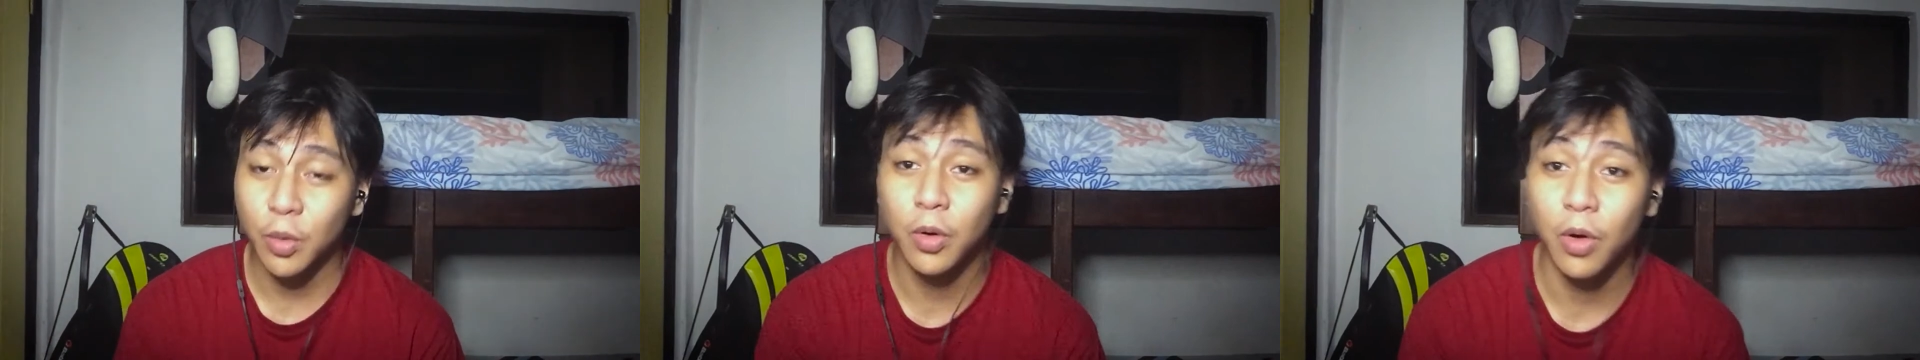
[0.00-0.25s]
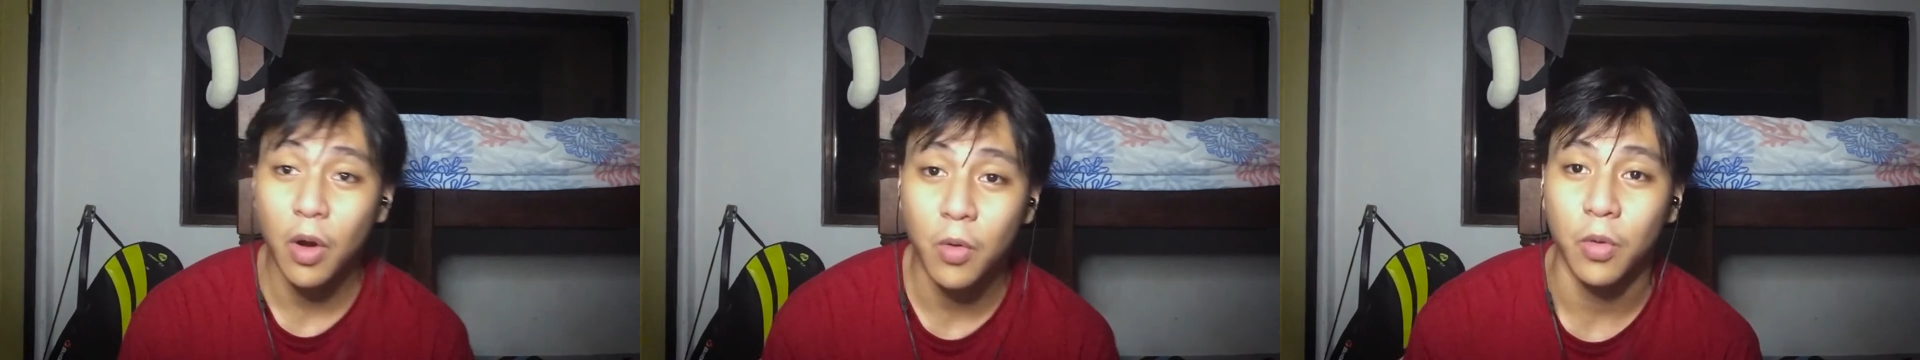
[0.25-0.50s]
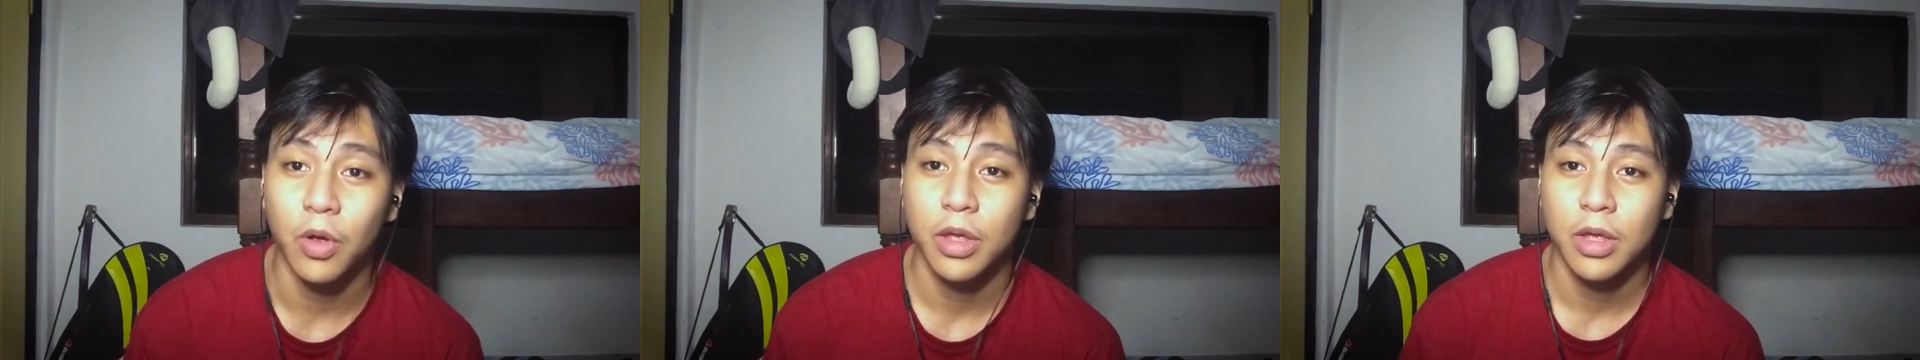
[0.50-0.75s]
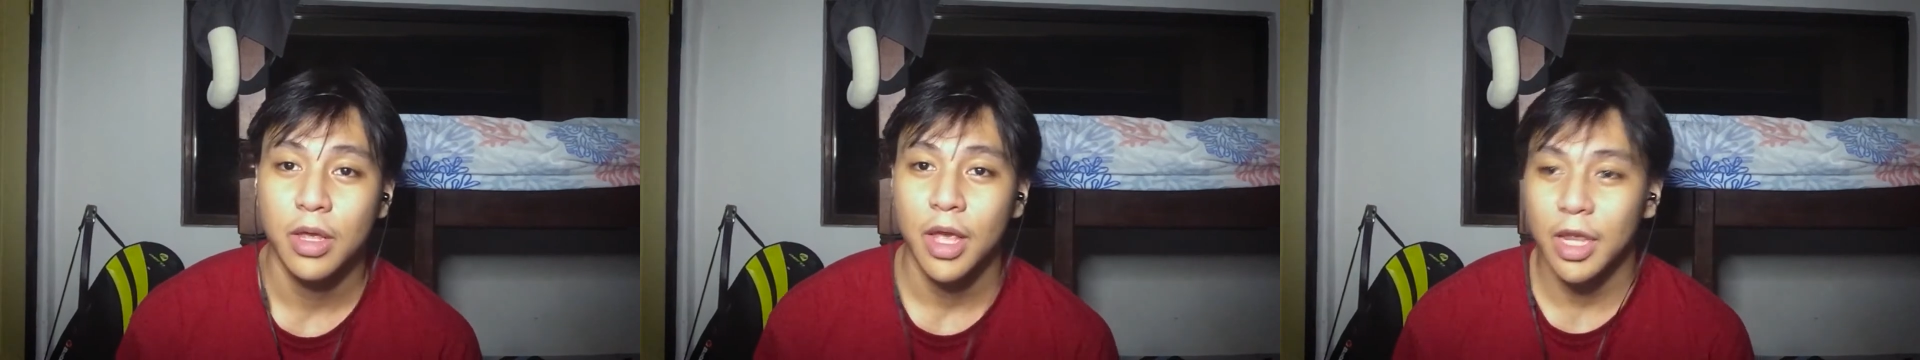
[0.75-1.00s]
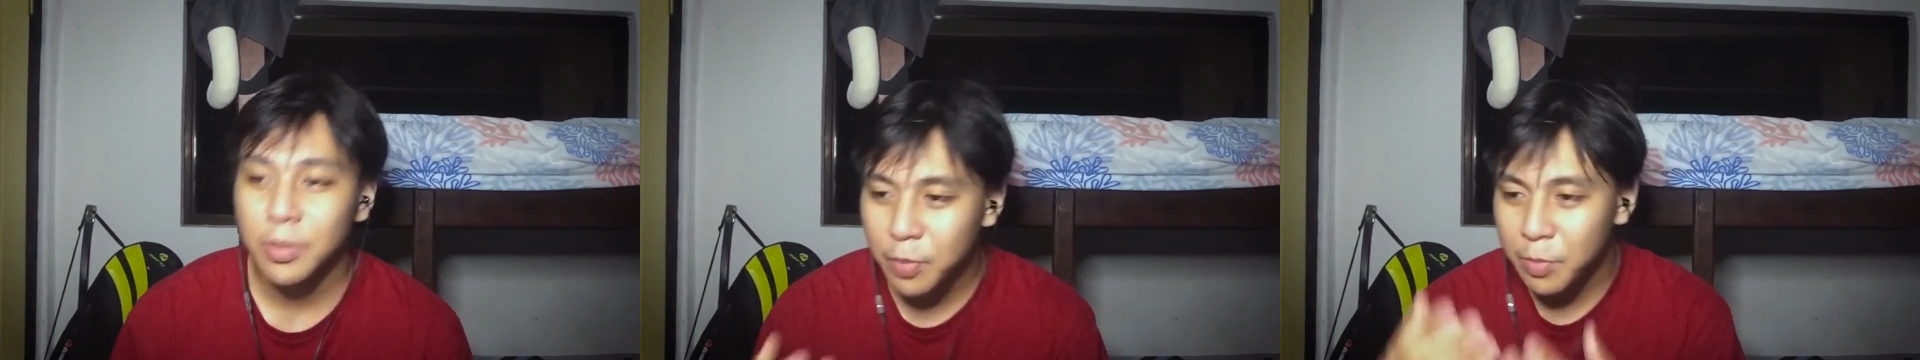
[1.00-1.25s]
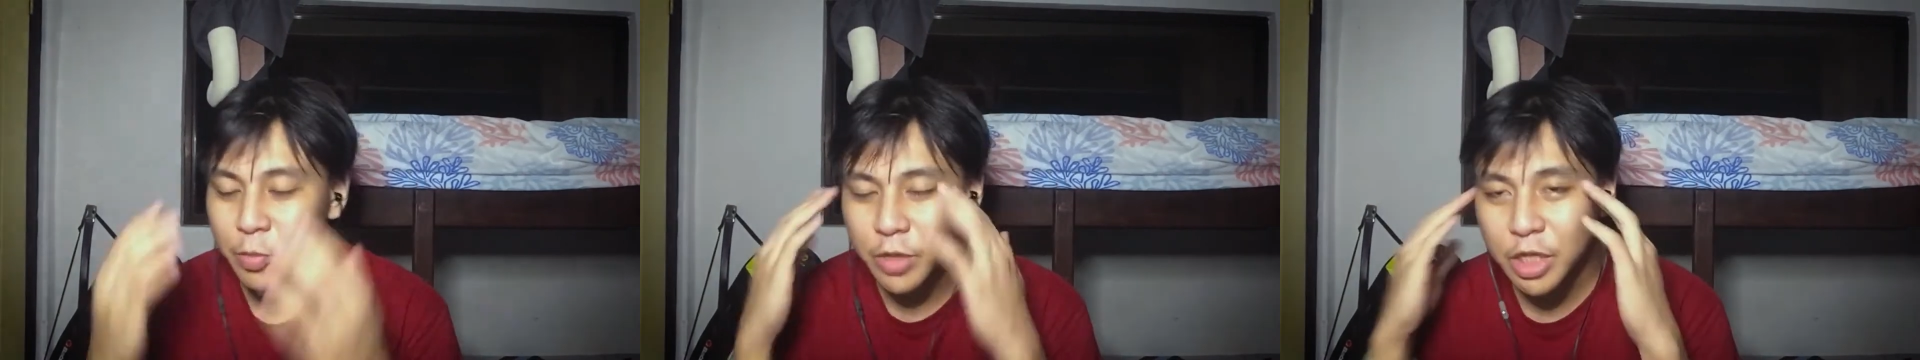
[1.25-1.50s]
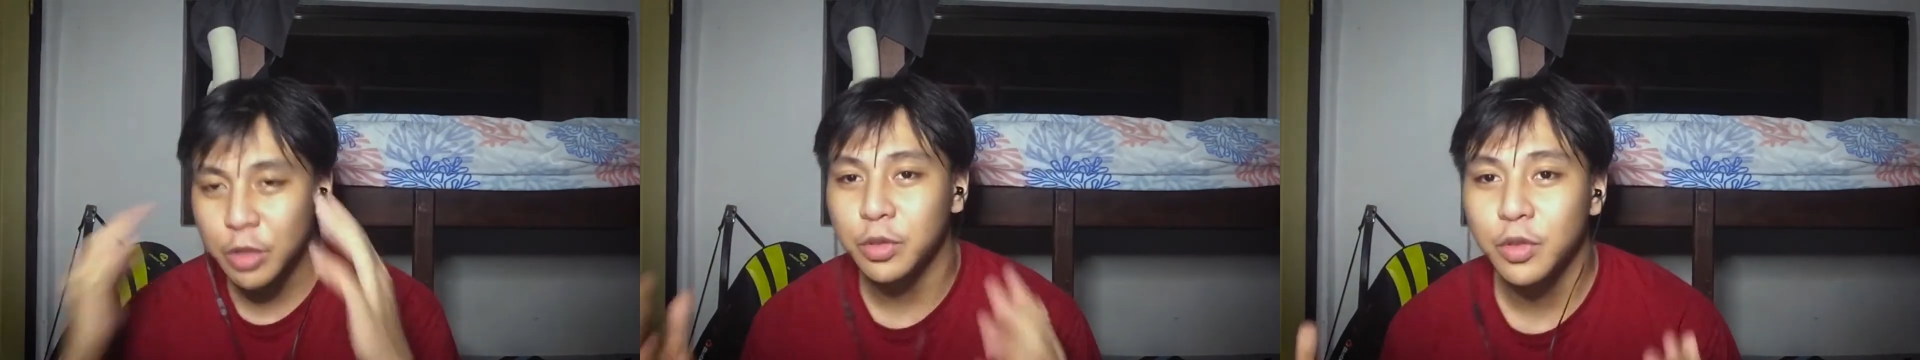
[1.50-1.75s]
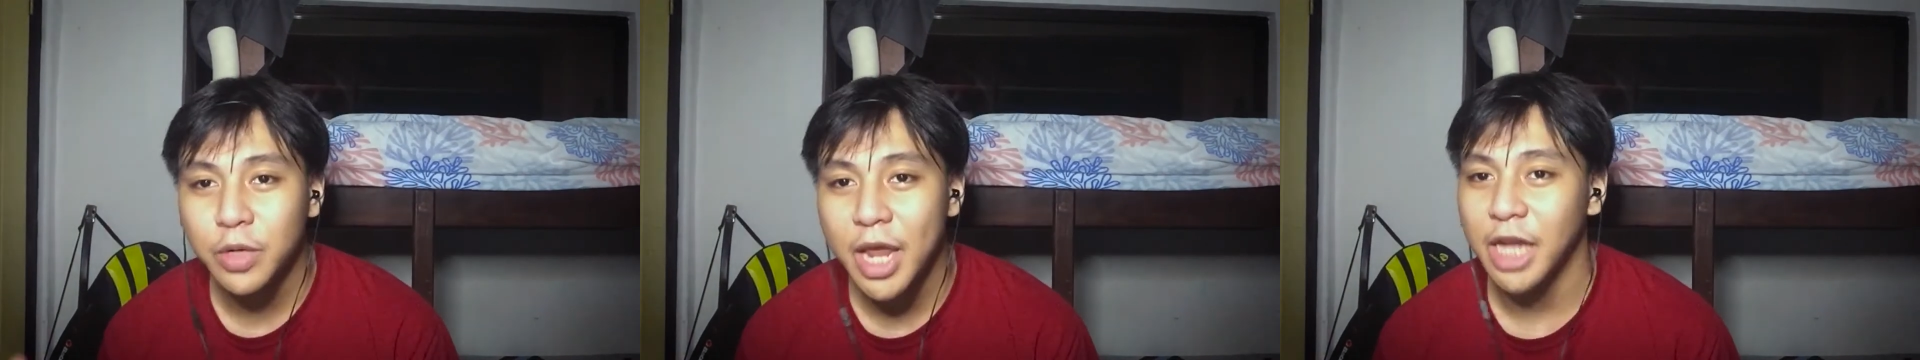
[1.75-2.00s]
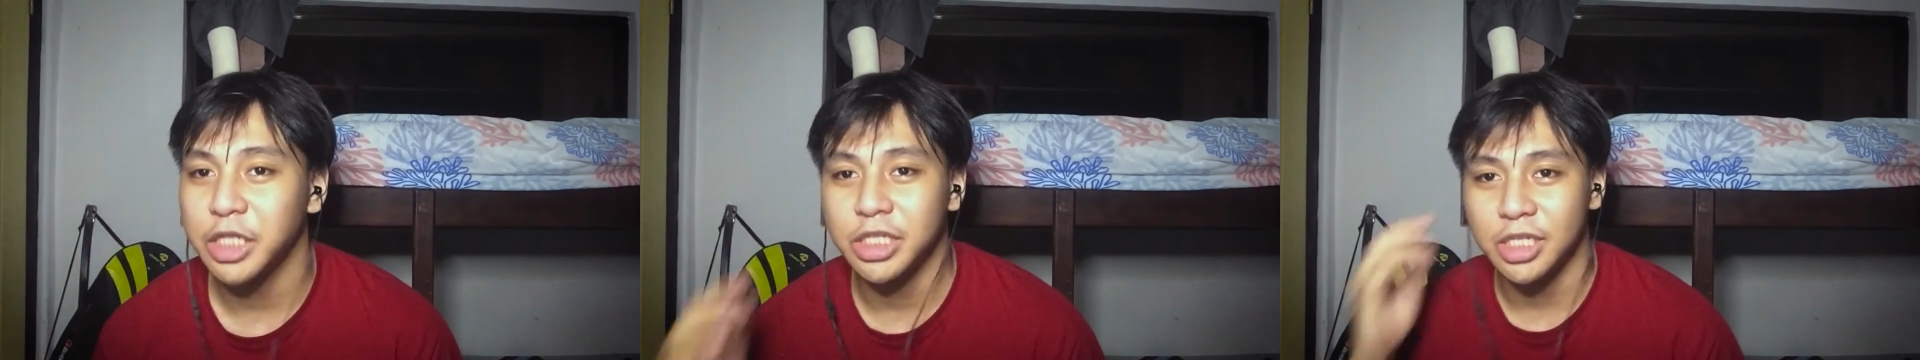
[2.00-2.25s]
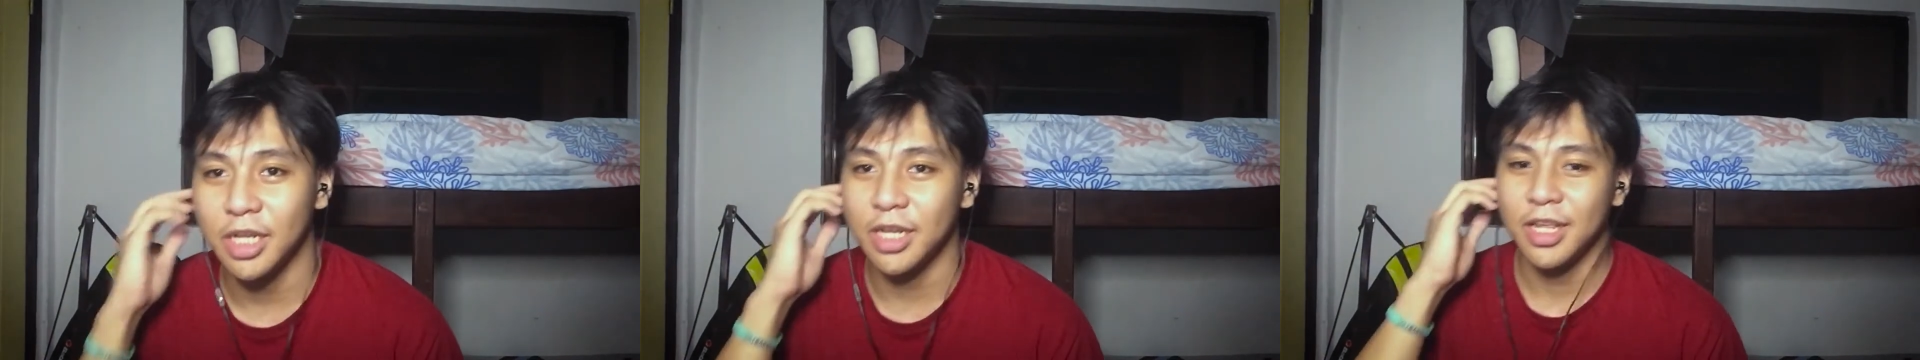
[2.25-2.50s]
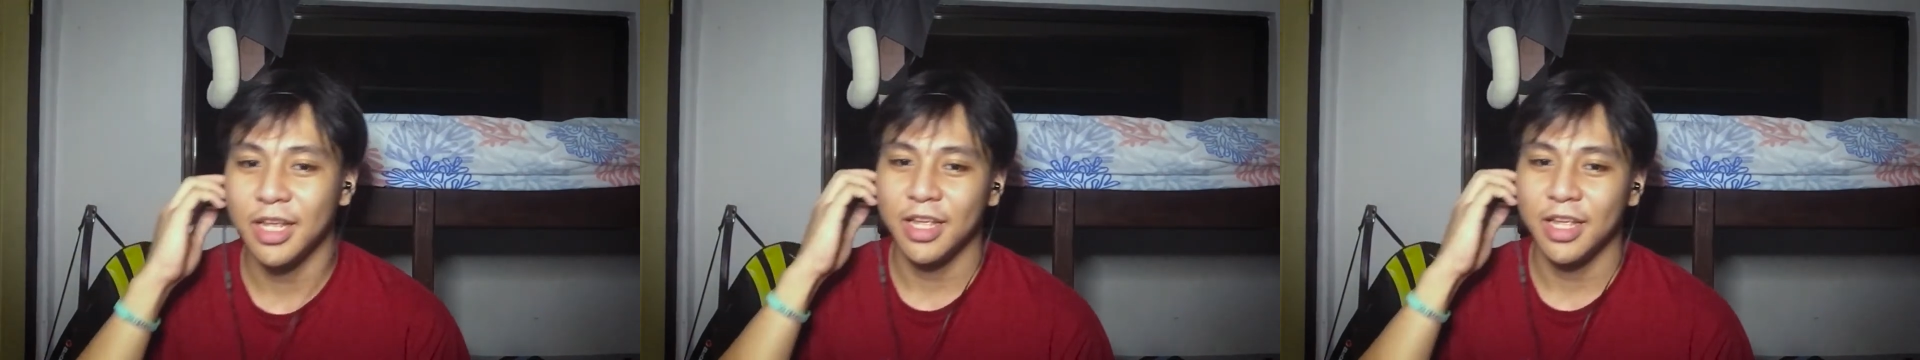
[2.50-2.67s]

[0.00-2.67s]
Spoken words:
grow. And people need to do that shit.